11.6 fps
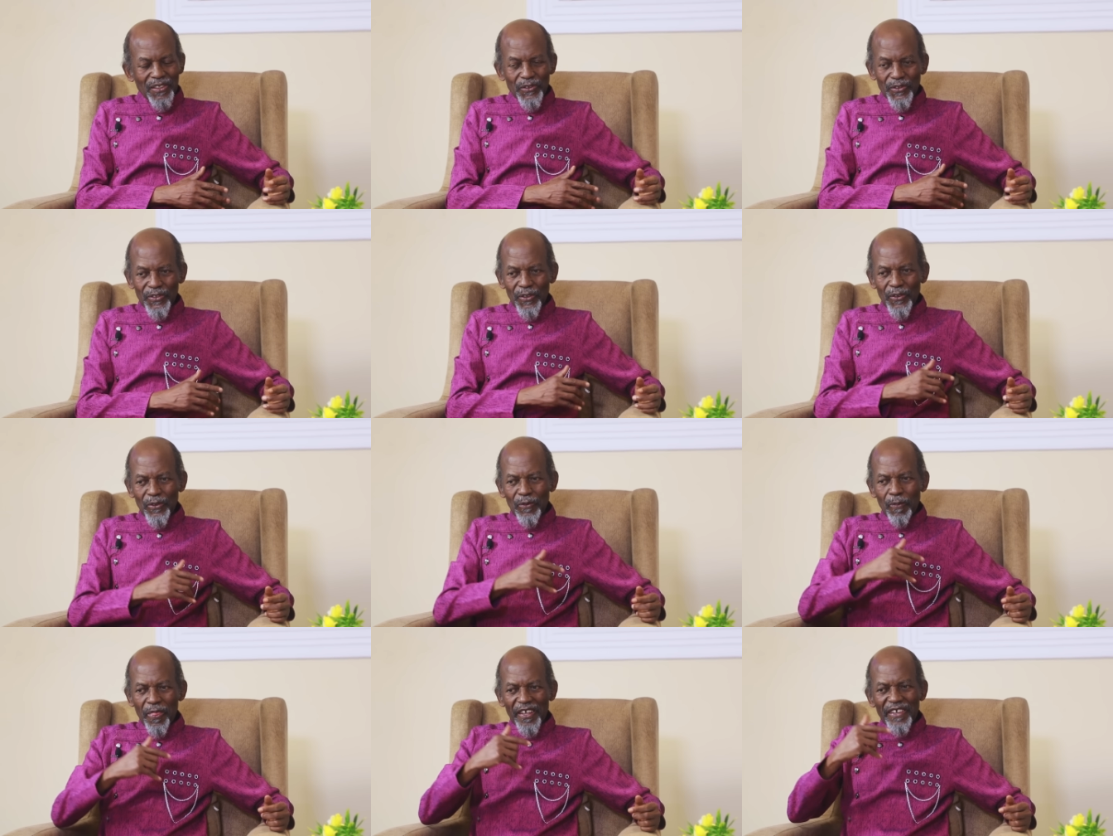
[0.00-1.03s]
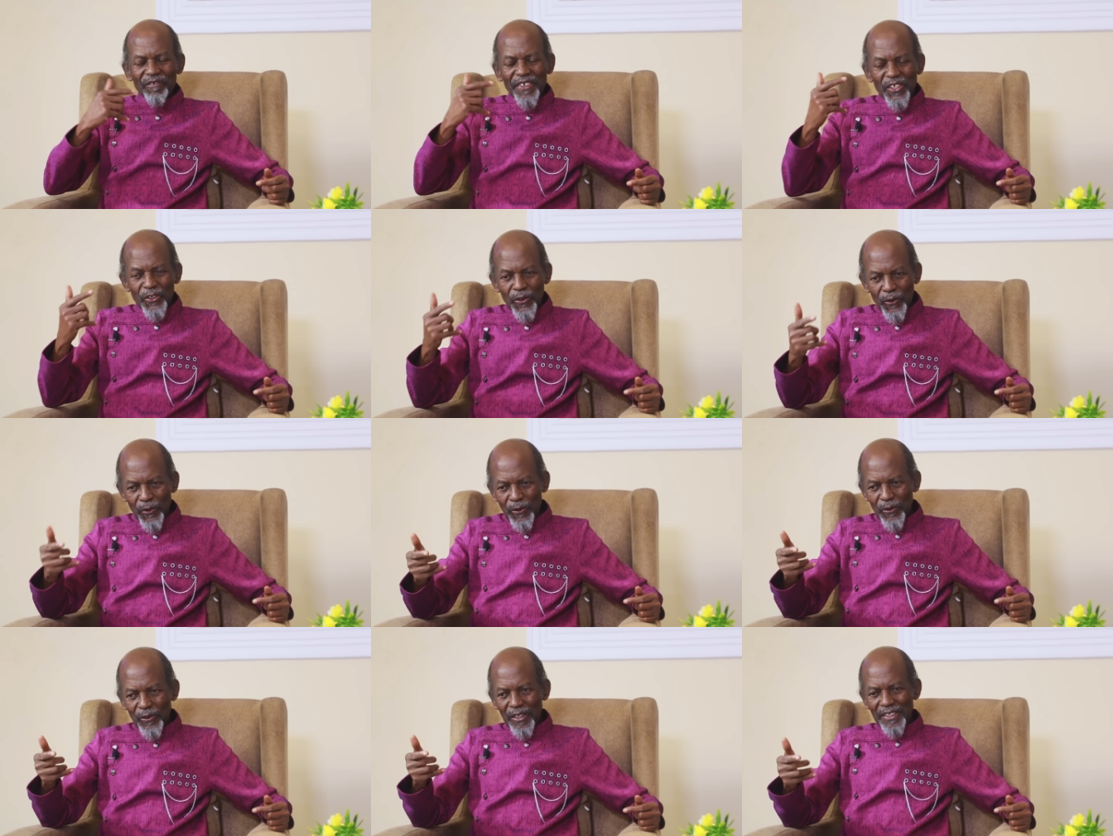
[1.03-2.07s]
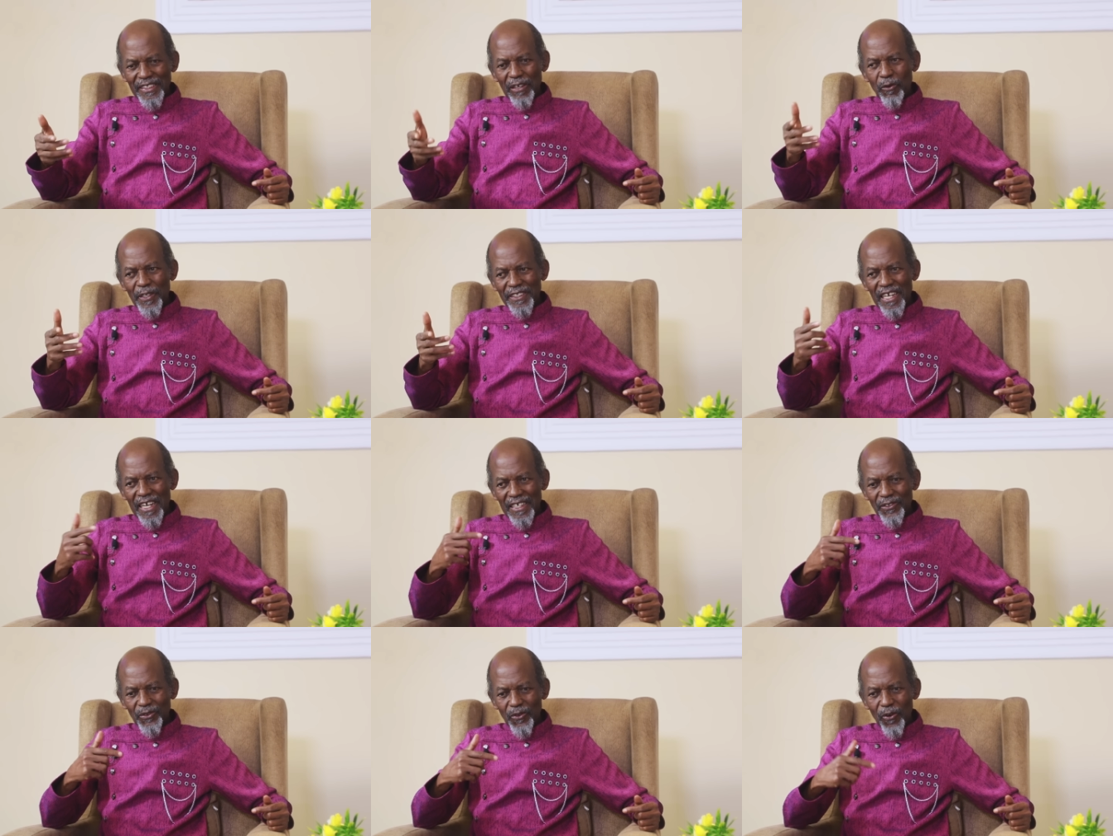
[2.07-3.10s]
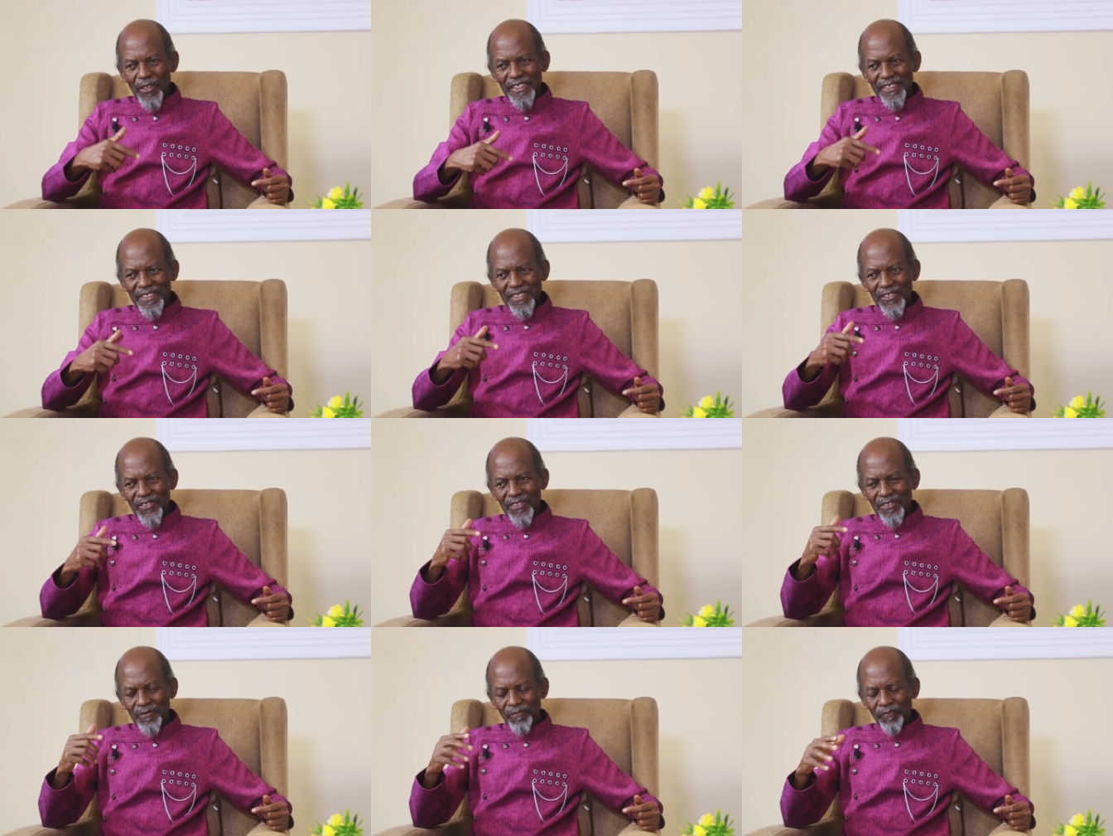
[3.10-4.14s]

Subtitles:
So even though the water has qualities,